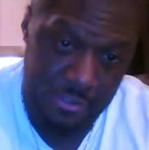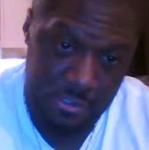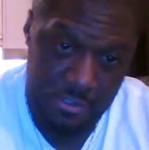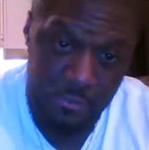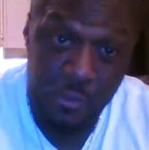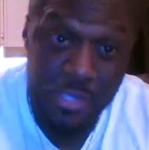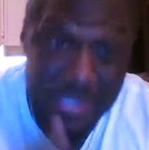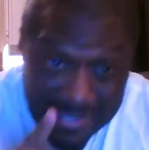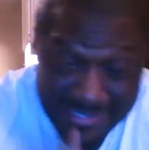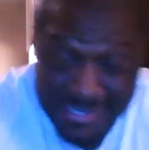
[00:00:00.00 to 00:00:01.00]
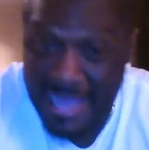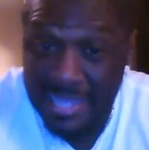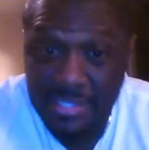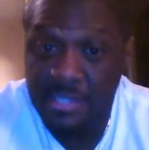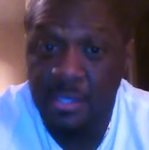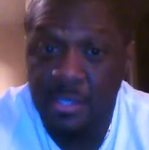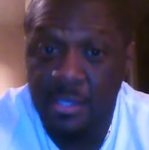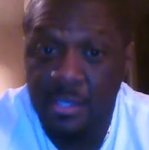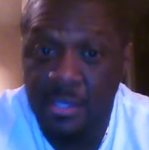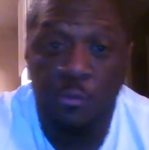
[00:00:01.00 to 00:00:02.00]
I'm doing exactly
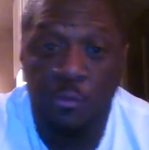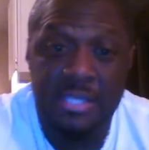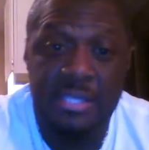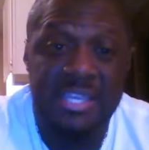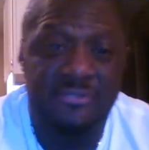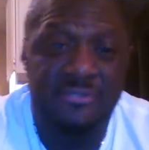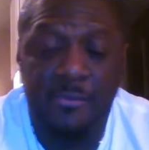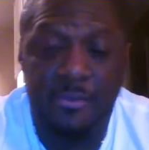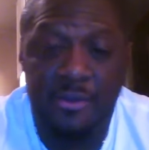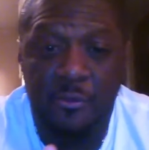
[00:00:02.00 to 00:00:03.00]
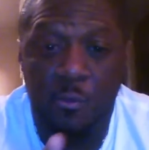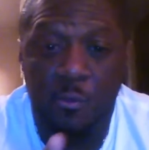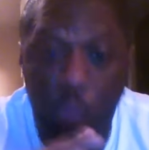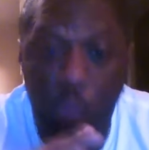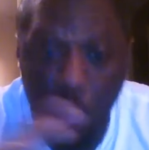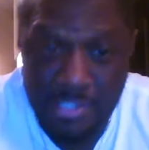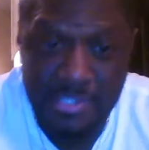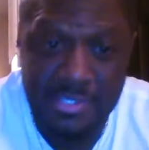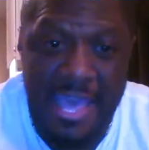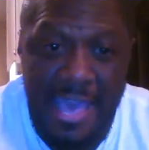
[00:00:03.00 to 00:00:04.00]
what the Ela Ifa brother wants to
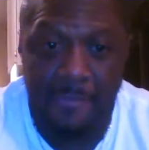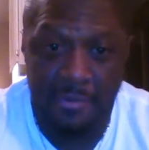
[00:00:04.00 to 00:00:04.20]
happen.